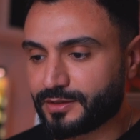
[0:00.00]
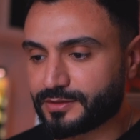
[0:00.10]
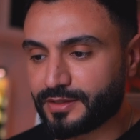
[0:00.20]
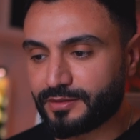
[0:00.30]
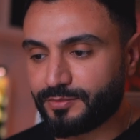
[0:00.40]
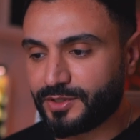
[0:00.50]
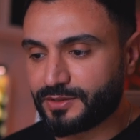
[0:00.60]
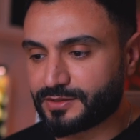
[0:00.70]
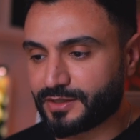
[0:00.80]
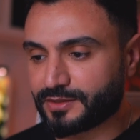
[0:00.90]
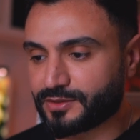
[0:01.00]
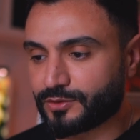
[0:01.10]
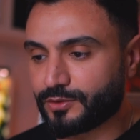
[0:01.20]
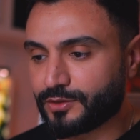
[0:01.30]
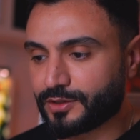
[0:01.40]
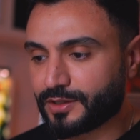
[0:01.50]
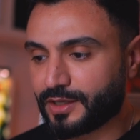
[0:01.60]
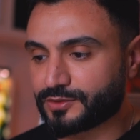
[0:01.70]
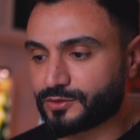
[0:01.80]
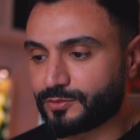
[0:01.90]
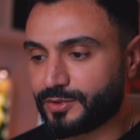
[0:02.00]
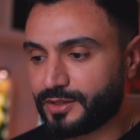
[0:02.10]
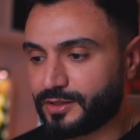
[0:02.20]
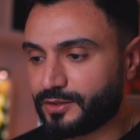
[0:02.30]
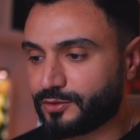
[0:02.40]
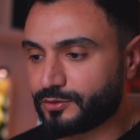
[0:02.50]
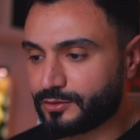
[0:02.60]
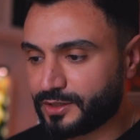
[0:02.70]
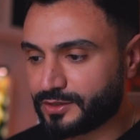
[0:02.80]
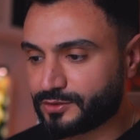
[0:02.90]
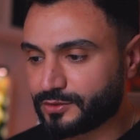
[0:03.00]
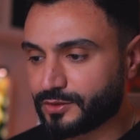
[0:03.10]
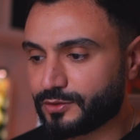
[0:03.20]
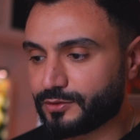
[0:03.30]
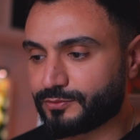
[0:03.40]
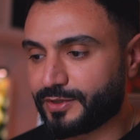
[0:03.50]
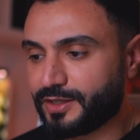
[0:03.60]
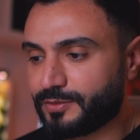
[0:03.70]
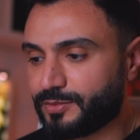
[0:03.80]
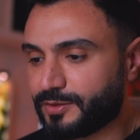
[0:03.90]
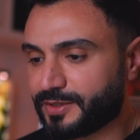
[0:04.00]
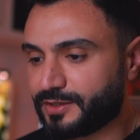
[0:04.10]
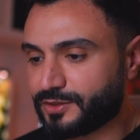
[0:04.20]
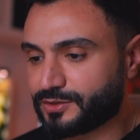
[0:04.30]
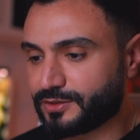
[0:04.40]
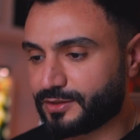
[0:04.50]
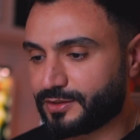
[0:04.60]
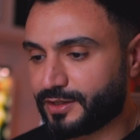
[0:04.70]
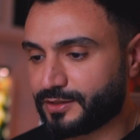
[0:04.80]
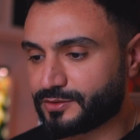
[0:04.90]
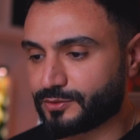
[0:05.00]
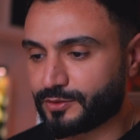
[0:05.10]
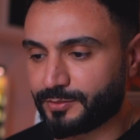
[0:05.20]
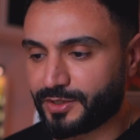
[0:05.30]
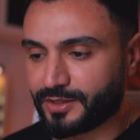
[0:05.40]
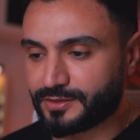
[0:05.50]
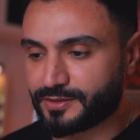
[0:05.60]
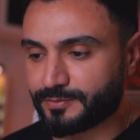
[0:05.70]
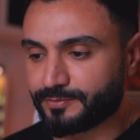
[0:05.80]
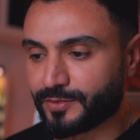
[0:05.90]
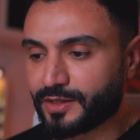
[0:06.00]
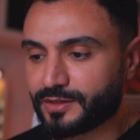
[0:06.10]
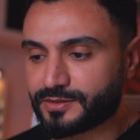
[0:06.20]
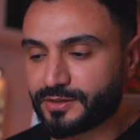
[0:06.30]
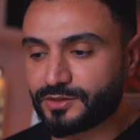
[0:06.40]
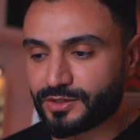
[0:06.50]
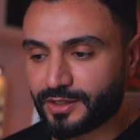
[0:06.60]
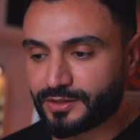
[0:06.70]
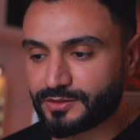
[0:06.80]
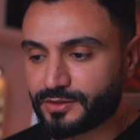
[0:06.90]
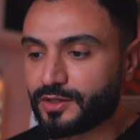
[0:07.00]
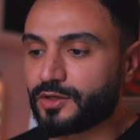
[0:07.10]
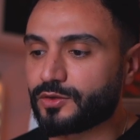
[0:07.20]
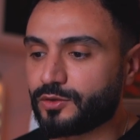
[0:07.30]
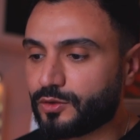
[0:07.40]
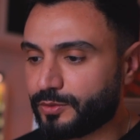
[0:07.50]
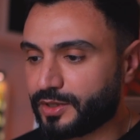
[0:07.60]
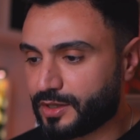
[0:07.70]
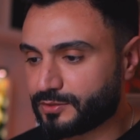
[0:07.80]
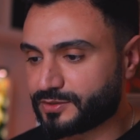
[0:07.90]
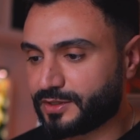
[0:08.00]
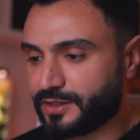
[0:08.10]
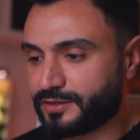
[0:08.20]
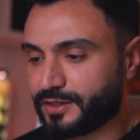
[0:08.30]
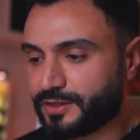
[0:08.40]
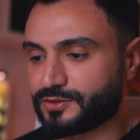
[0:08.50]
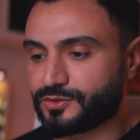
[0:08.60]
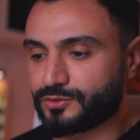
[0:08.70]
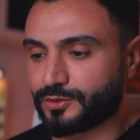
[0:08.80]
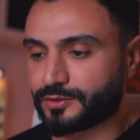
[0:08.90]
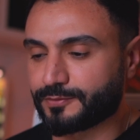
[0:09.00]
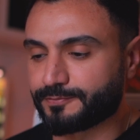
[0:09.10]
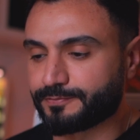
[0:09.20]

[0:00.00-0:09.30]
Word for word: That means that the core has completely no knowledge of any implementation details or mechanism, such as knowing how the data is stored.